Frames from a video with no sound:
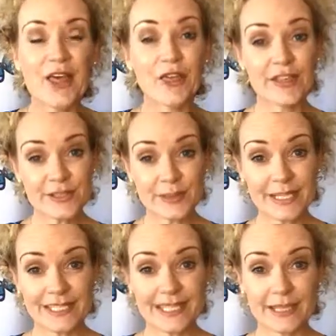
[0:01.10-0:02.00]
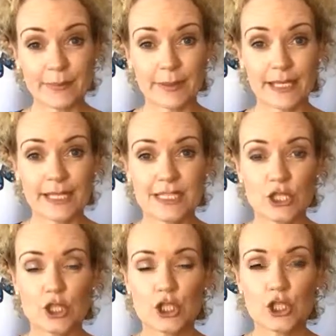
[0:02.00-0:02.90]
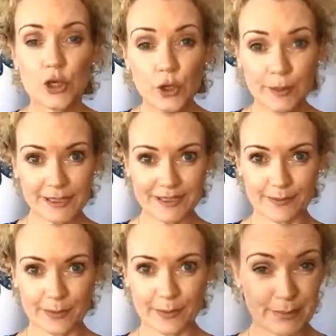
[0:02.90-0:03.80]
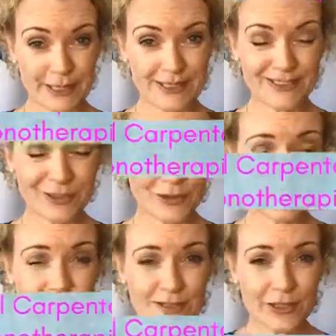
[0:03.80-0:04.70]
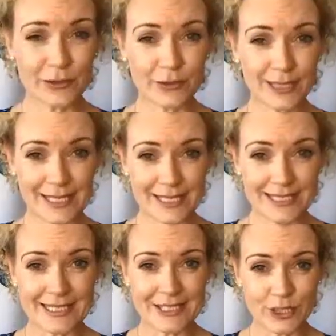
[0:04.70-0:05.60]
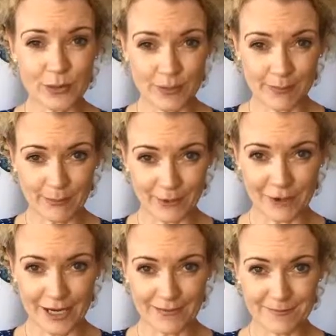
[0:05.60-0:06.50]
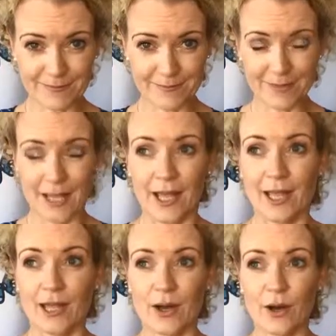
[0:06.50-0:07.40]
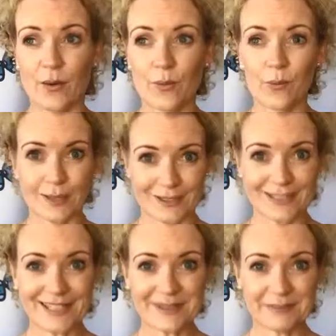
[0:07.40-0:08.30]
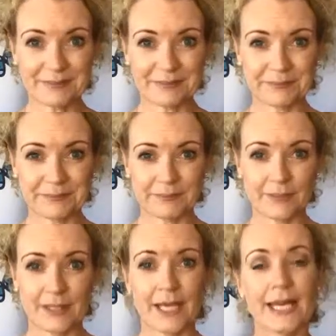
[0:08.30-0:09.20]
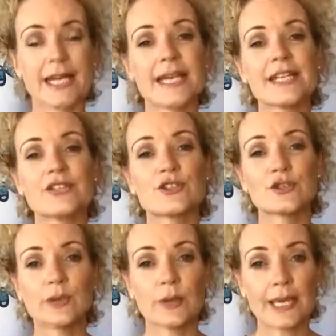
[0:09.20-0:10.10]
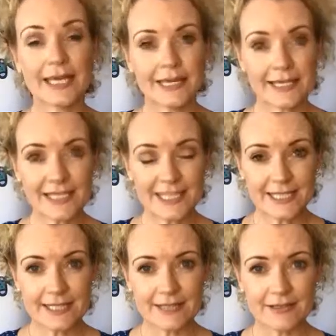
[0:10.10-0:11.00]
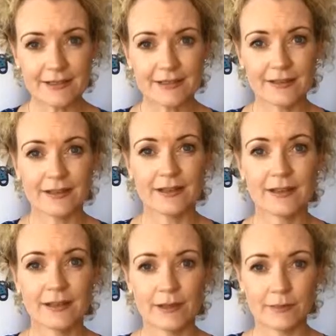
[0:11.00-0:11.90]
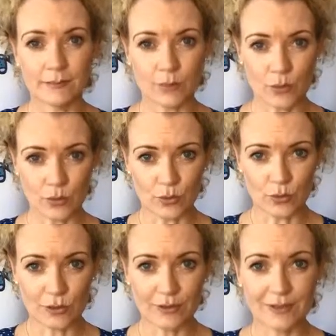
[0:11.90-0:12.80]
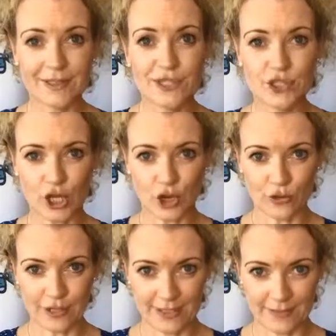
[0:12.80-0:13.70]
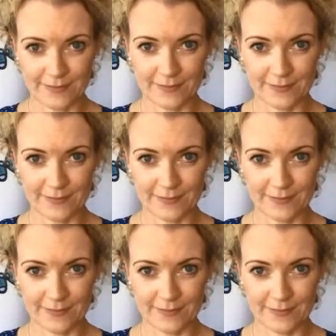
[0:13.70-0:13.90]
This week's tip is super simple, but it's not so easy to apply. What is it? It's to eat more slowly.